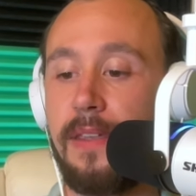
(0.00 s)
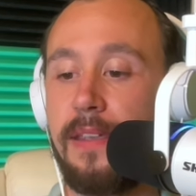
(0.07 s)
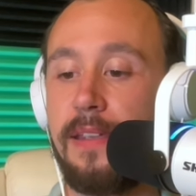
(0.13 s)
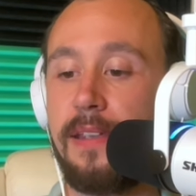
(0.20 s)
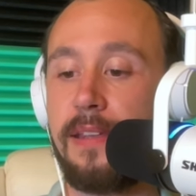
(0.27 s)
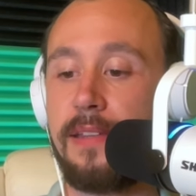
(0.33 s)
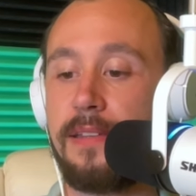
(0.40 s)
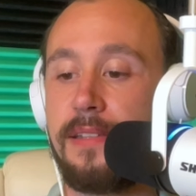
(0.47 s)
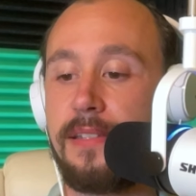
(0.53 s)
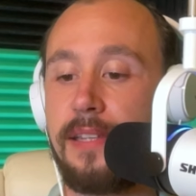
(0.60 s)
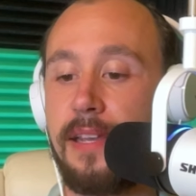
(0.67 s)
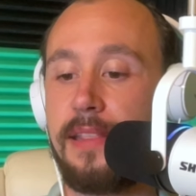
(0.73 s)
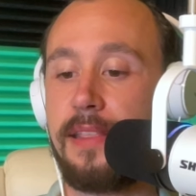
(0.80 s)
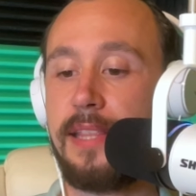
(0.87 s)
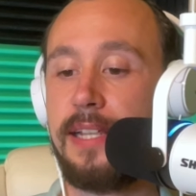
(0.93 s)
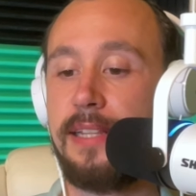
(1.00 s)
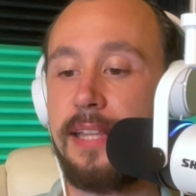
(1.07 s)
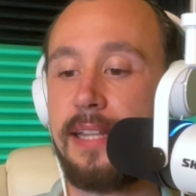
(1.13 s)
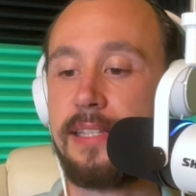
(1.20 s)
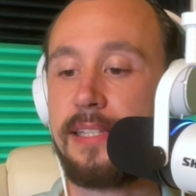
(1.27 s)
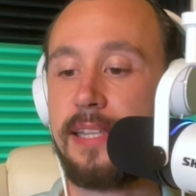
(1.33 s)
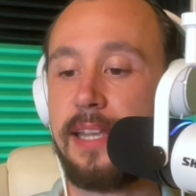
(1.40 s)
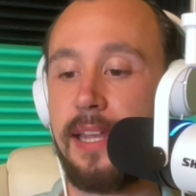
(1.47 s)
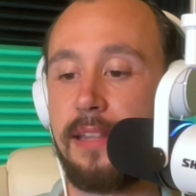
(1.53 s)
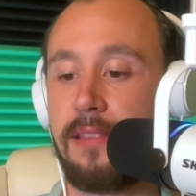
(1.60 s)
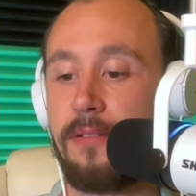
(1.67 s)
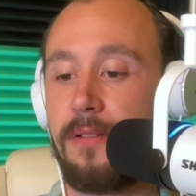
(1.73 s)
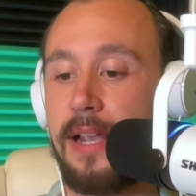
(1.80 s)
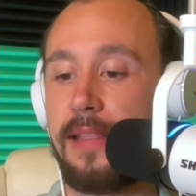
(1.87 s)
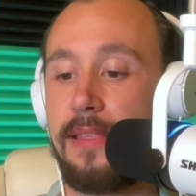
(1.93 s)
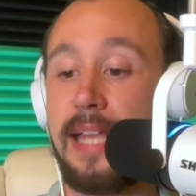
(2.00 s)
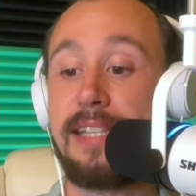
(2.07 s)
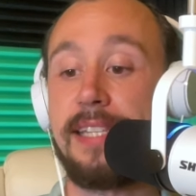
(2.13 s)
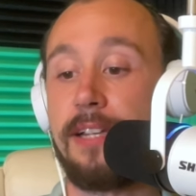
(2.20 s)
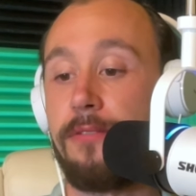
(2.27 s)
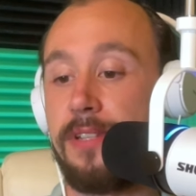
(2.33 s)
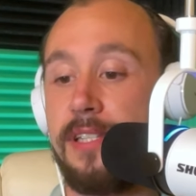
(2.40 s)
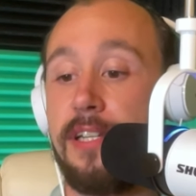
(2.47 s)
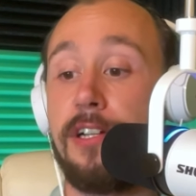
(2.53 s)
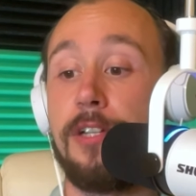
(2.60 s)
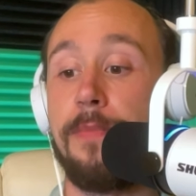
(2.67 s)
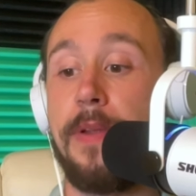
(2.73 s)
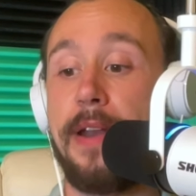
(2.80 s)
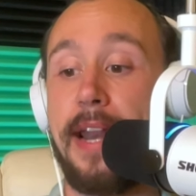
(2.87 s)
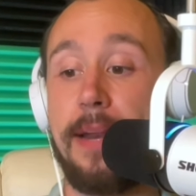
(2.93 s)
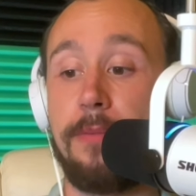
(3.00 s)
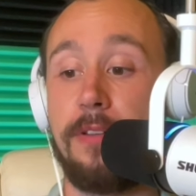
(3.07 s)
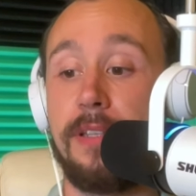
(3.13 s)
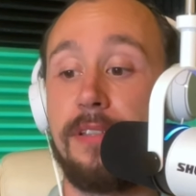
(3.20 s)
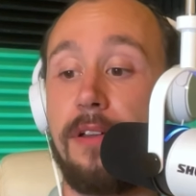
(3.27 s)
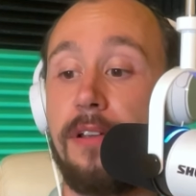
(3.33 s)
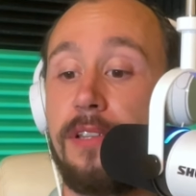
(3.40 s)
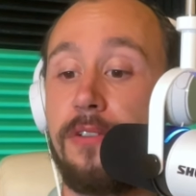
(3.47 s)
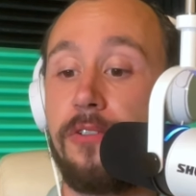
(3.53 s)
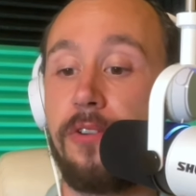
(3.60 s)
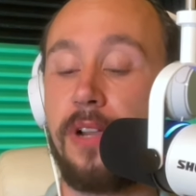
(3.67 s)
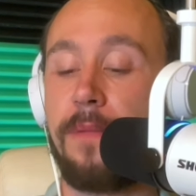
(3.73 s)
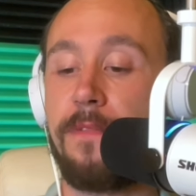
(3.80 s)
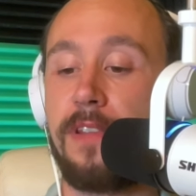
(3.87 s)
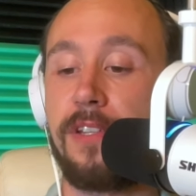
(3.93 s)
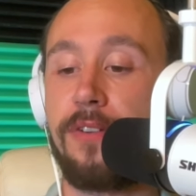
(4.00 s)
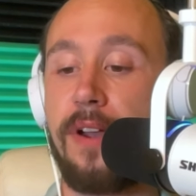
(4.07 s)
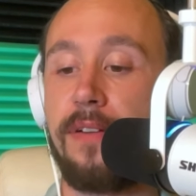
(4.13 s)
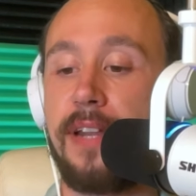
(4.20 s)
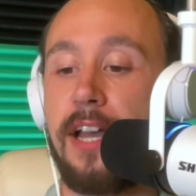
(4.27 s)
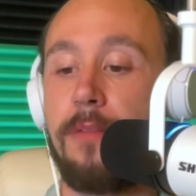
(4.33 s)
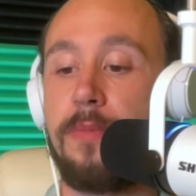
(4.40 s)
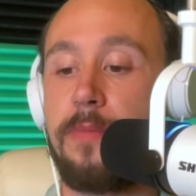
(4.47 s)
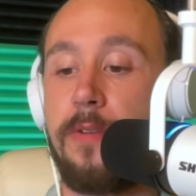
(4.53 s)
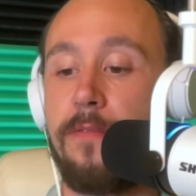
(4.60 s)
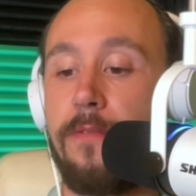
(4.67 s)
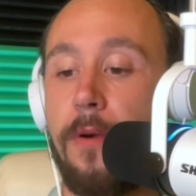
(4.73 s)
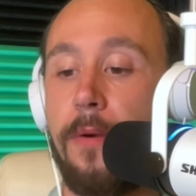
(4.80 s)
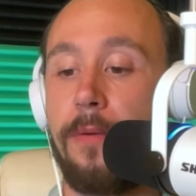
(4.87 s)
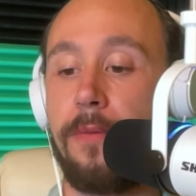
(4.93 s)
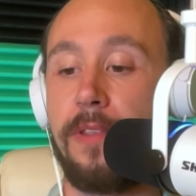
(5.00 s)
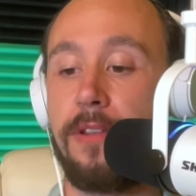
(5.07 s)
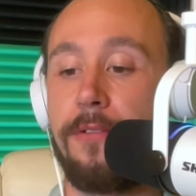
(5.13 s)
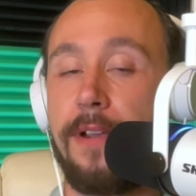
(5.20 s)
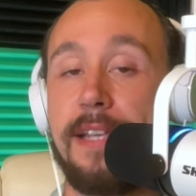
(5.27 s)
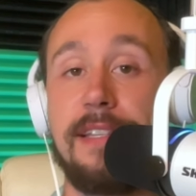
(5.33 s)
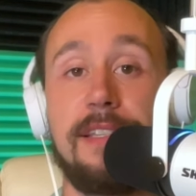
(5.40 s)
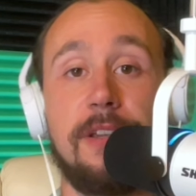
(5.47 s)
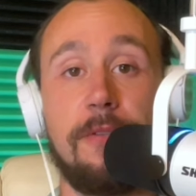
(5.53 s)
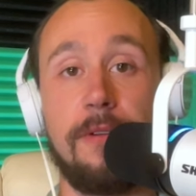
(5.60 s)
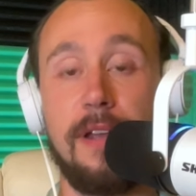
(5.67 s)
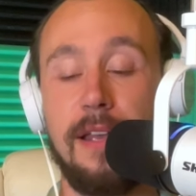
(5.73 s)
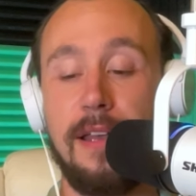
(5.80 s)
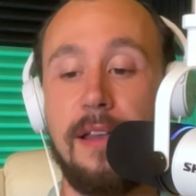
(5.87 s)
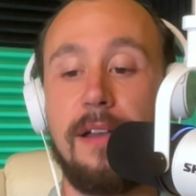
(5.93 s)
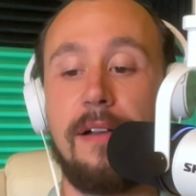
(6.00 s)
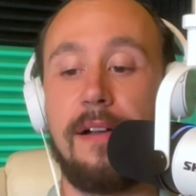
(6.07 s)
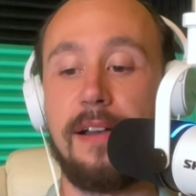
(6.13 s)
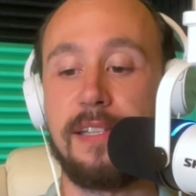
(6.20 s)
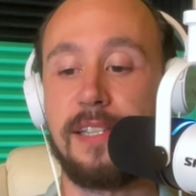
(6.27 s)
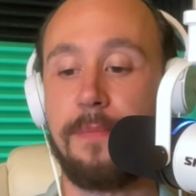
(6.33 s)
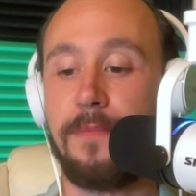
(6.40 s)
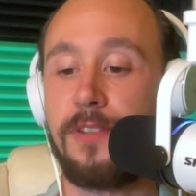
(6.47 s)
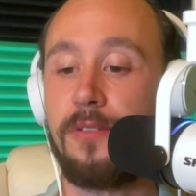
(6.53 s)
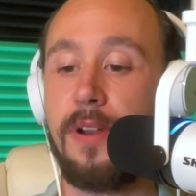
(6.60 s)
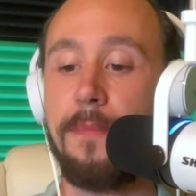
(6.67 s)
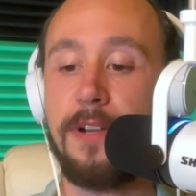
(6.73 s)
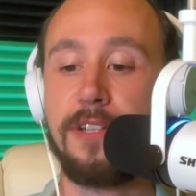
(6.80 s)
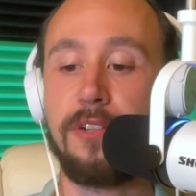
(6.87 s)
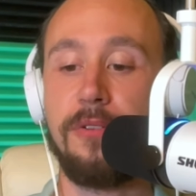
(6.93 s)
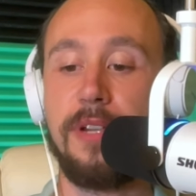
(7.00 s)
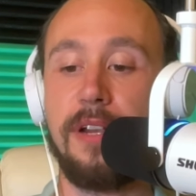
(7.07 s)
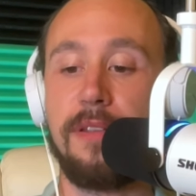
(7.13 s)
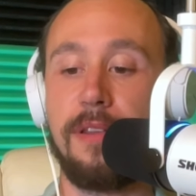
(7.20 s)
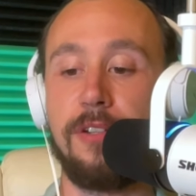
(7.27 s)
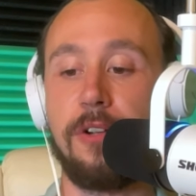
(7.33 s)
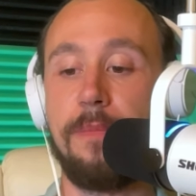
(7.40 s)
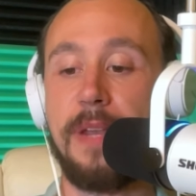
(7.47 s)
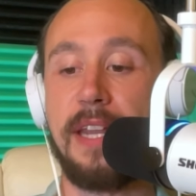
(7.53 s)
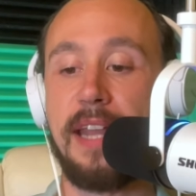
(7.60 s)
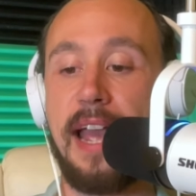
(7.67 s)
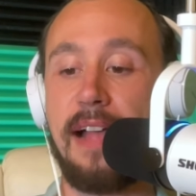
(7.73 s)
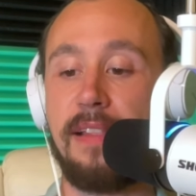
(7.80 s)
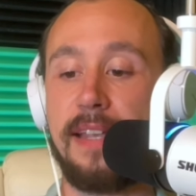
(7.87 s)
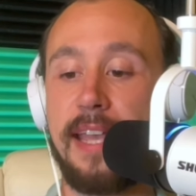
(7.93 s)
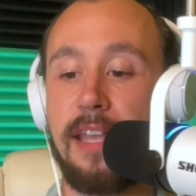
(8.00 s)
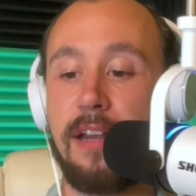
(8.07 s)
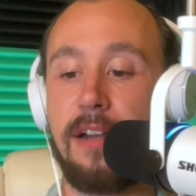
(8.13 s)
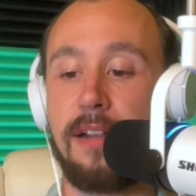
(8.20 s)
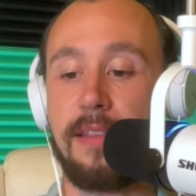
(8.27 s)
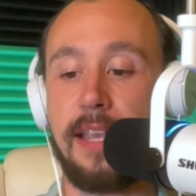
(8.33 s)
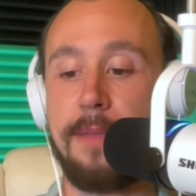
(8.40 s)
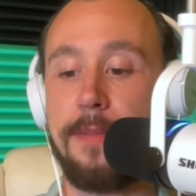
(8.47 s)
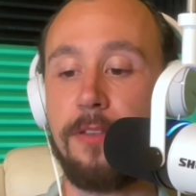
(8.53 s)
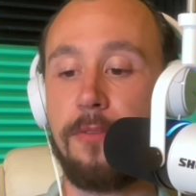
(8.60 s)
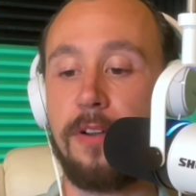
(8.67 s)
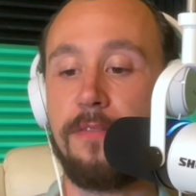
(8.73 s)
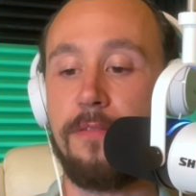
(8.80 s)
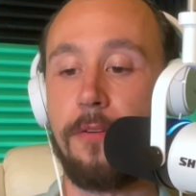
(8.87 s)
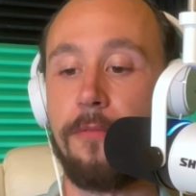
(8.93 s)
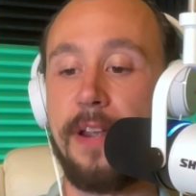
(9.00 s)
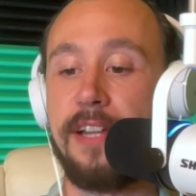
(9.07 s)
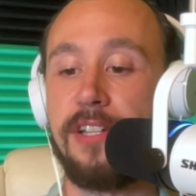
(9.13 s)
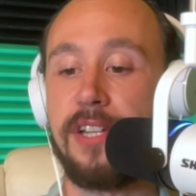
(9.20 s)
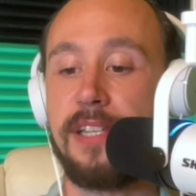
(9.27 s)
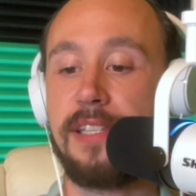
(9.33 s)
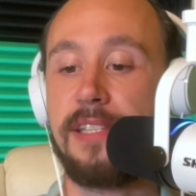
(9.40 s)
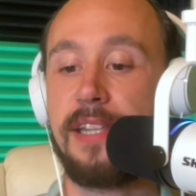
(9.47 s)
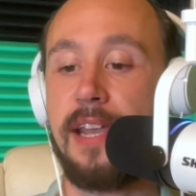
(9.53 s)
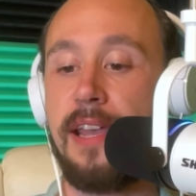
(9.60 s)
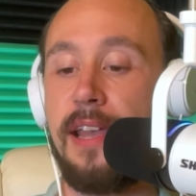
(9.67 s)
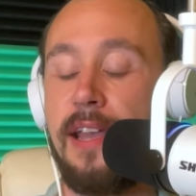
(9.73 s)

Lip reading: And I think that's it. The last thing was dear spirit animal is also showing up for this crowd to help you move forward with grace. So awesome. So number 2 here, they show me an alligator. They gave me the word voracious.